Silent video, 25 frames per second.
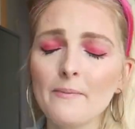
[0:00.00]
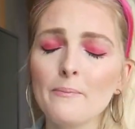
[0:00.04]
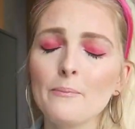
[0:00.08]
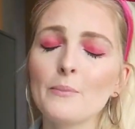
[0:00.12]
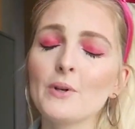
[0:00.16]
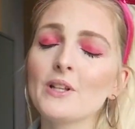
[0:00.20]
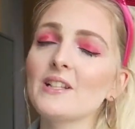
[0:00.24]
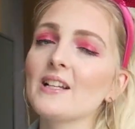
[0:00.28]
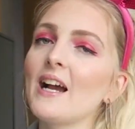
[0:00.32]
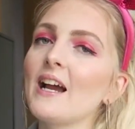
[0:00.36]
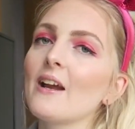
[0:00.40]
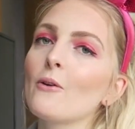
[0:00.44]

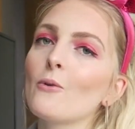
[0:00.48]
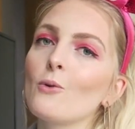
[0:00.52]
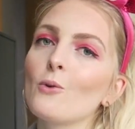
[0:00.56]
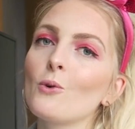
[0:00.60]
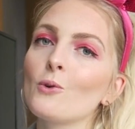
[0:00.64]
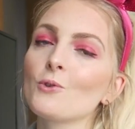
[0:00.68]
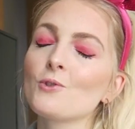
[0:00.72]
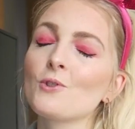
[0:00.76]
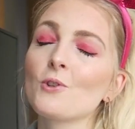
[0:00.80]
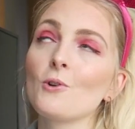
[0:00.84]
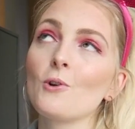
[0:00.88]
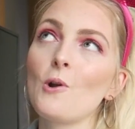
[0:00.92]
But I
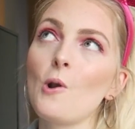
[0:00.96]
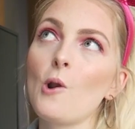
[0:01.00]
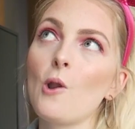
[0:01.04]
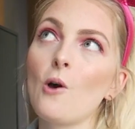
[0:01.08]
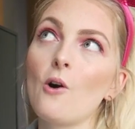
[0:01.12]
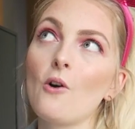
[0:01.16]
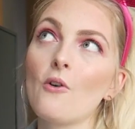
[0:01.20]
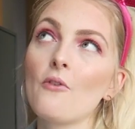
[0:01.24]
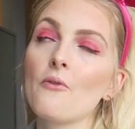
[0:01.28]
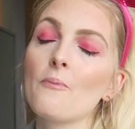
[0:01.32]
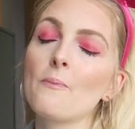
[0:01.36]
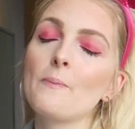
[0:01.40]
also
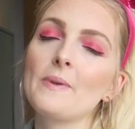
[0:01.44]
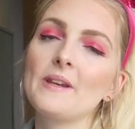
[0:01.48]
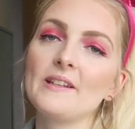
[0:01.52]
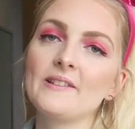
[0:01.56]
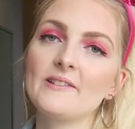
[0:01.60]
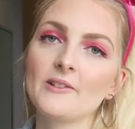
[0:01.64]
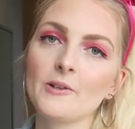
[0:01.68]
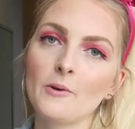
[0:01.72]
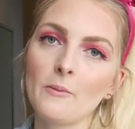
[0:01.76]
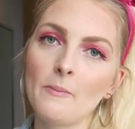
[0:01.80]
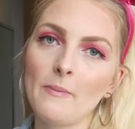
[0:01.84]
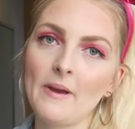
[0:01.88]
love
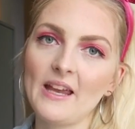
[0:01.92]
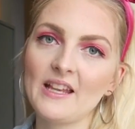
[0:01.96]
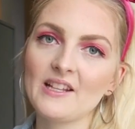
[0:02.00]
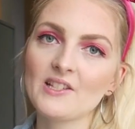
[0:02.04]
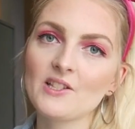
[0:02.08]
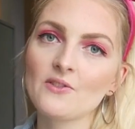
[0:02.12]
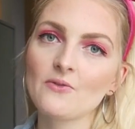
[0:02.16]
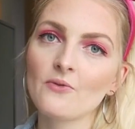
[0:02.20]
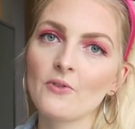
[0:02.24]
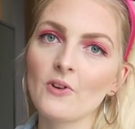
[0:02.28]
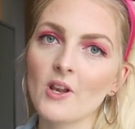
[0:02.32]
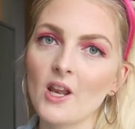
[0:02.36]
Peter
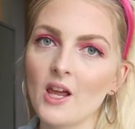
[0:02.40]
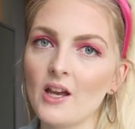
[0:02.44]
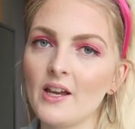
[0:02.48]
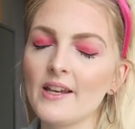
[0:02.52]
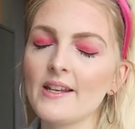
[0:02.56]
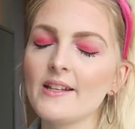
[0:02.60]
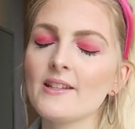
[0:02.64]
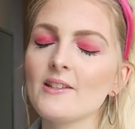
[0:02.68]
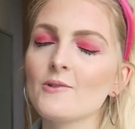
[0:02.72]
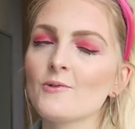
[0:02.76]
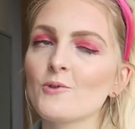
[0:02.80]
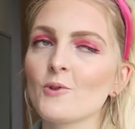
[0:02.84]
Pan's
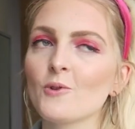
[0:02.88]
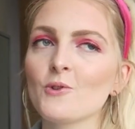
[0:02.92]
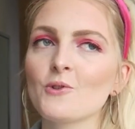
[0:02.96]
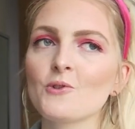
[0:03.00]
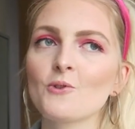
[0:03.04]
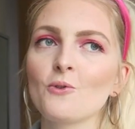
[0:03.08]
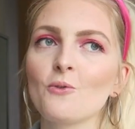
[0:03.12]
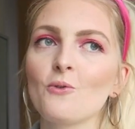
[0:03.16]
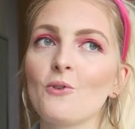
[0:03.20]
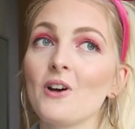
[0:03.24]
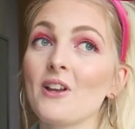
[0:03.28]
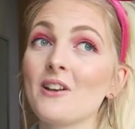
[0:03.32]
flight. It's
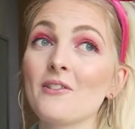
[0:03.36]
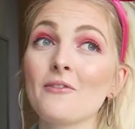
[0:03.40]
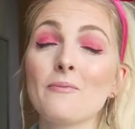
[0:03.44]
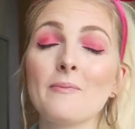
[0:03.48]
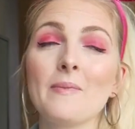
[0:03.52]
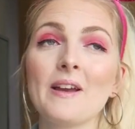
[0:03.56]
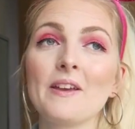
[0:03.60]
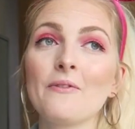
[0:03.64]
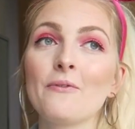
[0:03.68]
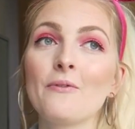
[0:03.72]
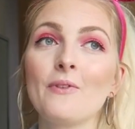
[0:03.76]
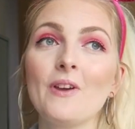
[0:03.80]
also one of
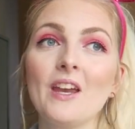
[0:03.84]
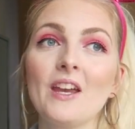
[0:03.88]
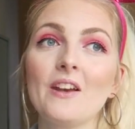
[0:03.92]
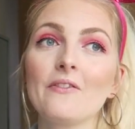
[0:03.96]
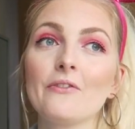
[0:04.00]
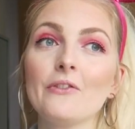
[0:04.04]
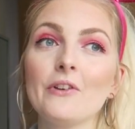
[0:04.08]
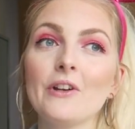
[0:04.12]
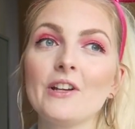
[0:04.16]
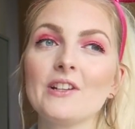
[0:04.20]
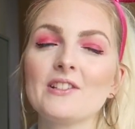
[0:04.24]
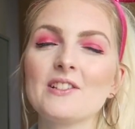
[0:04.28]
my
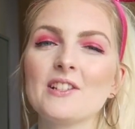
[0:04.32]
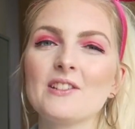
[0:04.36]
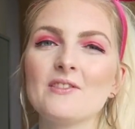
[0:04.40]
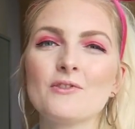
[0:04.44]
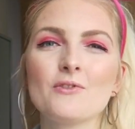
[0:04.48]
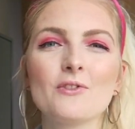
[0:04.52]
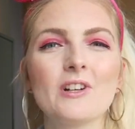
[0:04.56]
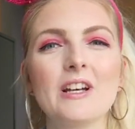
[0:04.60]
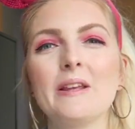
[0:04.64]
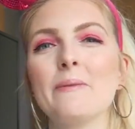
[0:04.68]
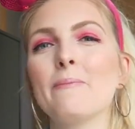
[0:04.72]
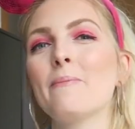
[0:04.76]
favorites.
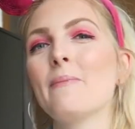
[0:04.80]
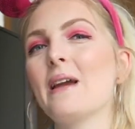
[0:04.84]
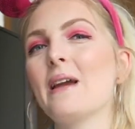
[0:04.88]
It's really